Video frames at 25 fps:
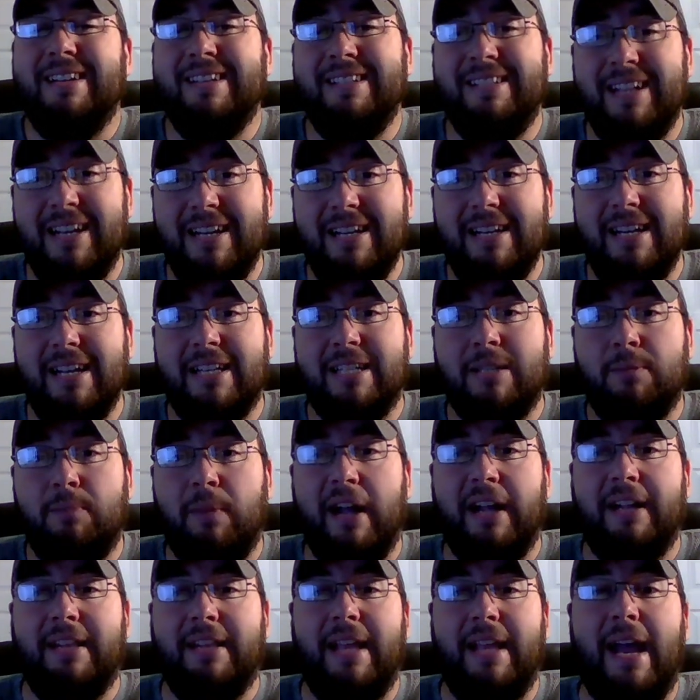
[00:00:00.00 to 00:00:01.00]
Didn't
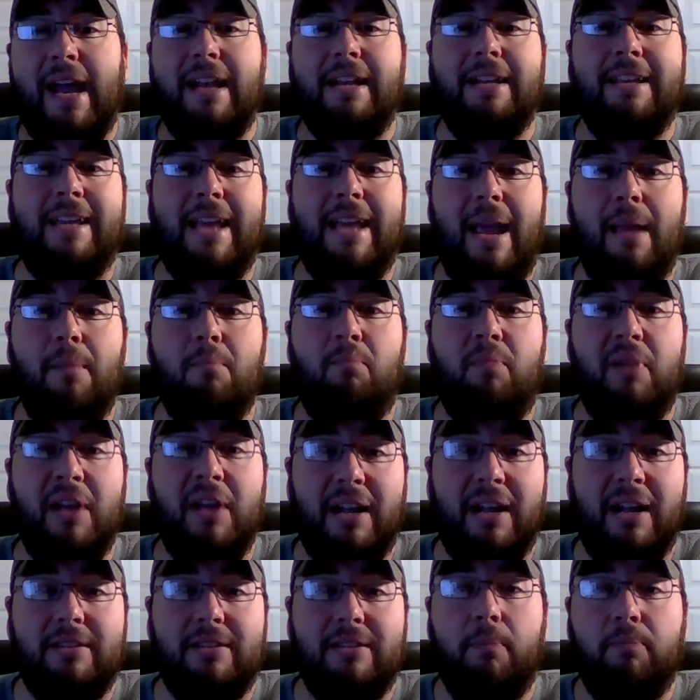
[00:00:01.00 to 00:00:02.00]
expect that. Game
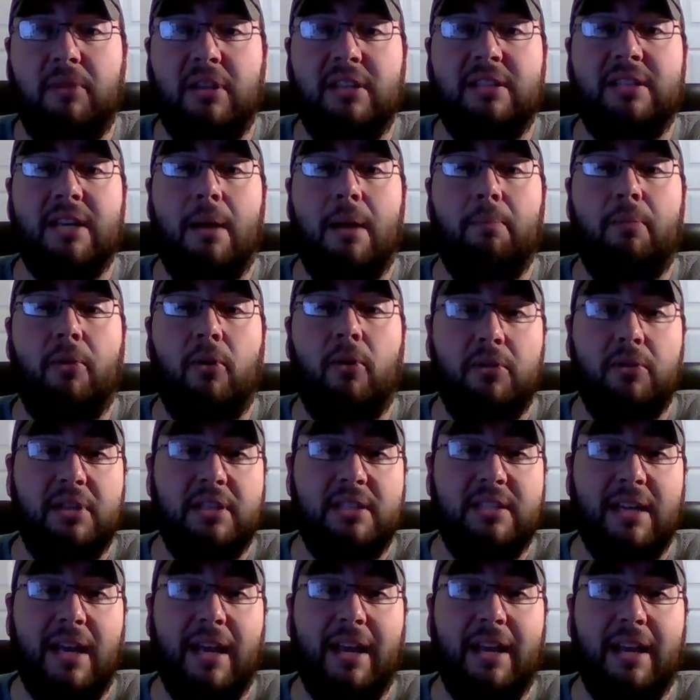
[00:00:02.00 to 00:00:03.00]
picked up the tempo in the
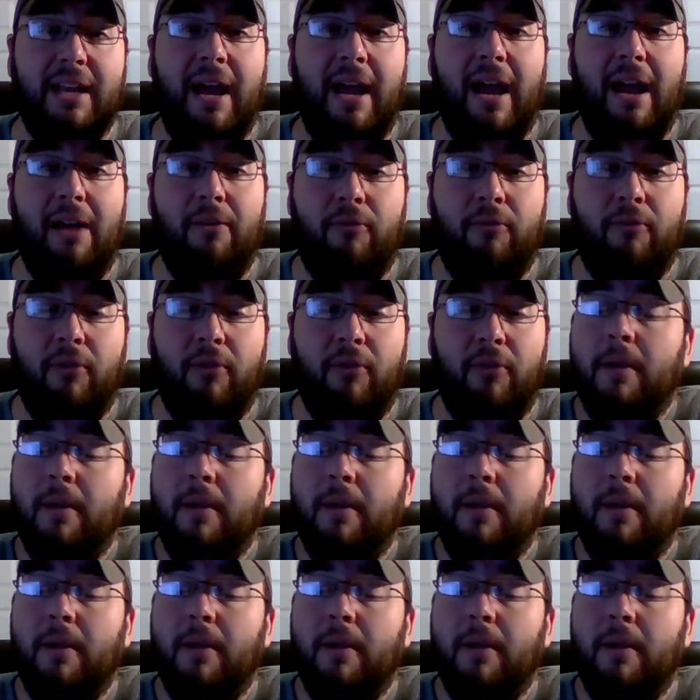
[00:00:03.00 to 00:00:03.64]
second half.